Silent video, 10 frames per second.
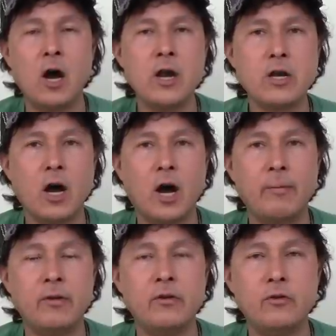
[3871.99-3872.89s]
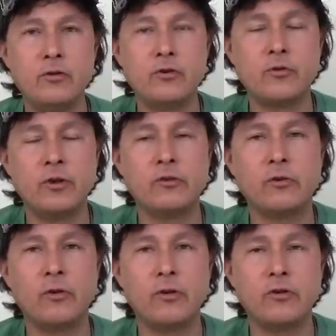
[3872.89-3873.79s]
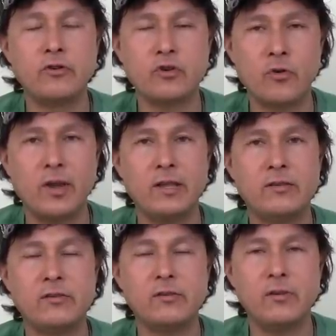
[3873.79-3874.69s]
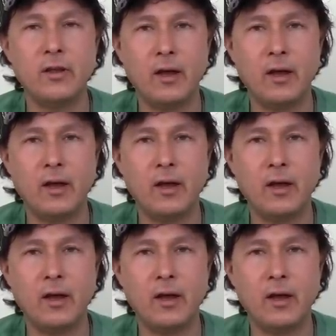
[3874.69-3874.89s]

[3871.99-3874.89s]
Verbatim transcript: uncommon nutrients or the trace